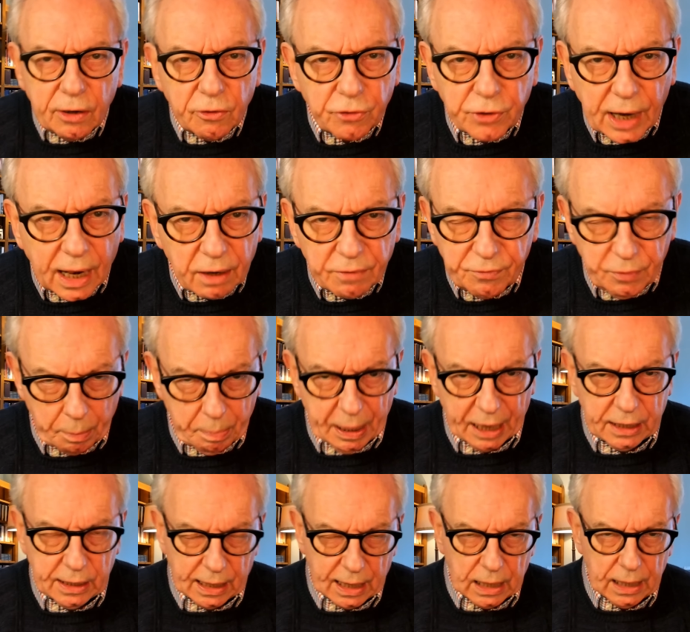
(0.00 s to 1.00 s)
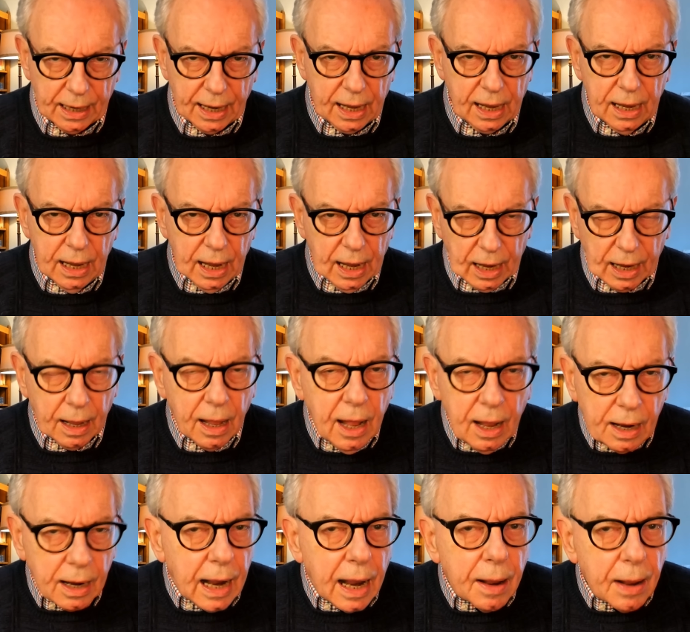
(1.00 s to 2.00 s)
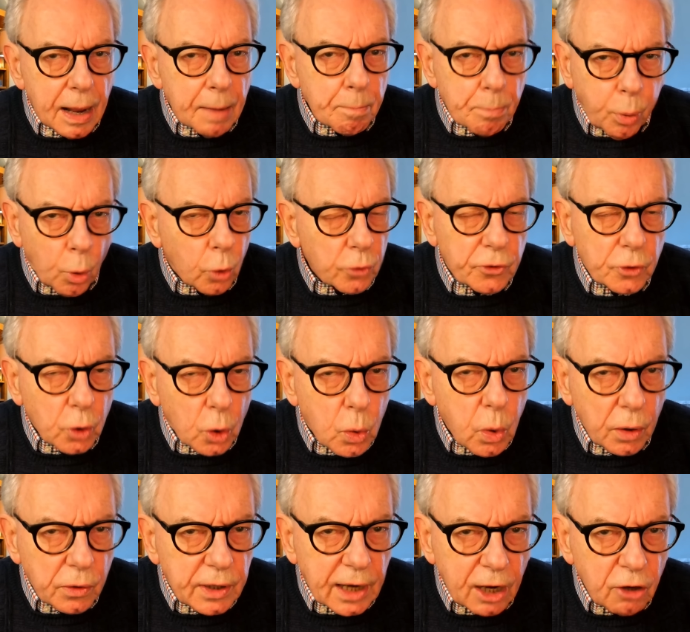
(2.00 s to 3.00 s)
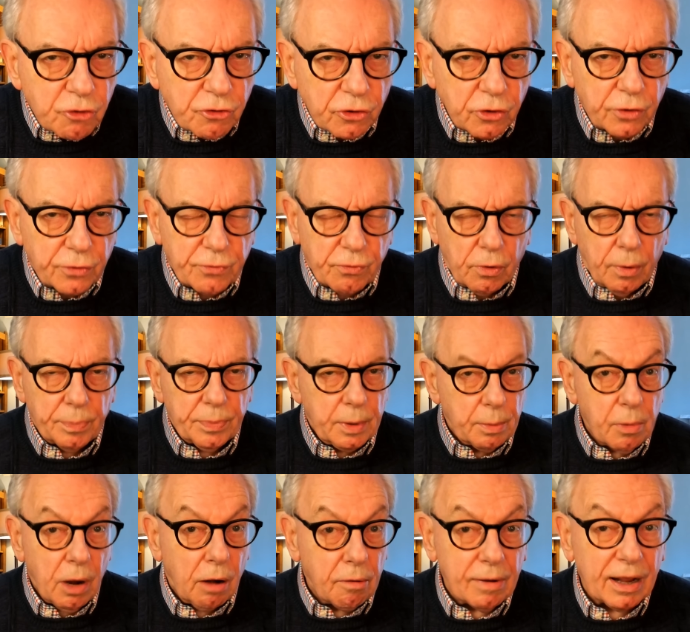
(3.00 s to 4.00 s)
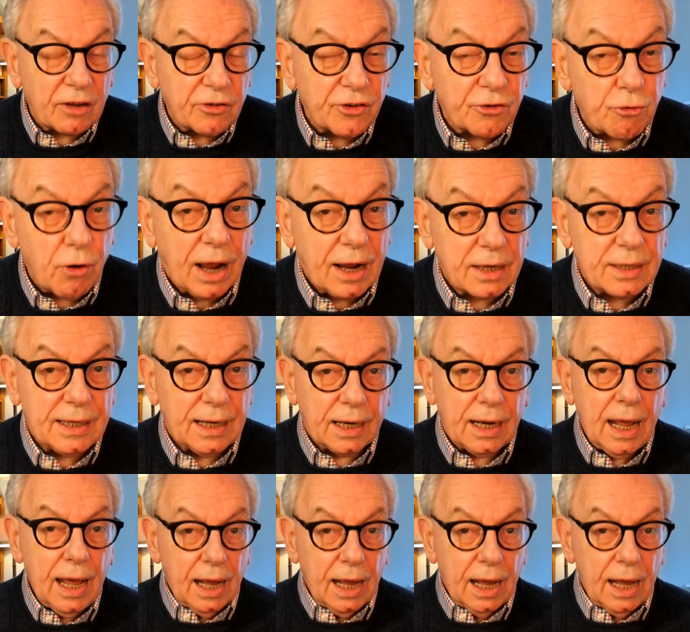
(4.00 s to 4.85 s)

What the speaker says: alphabetically. Important quotations from them are extracted.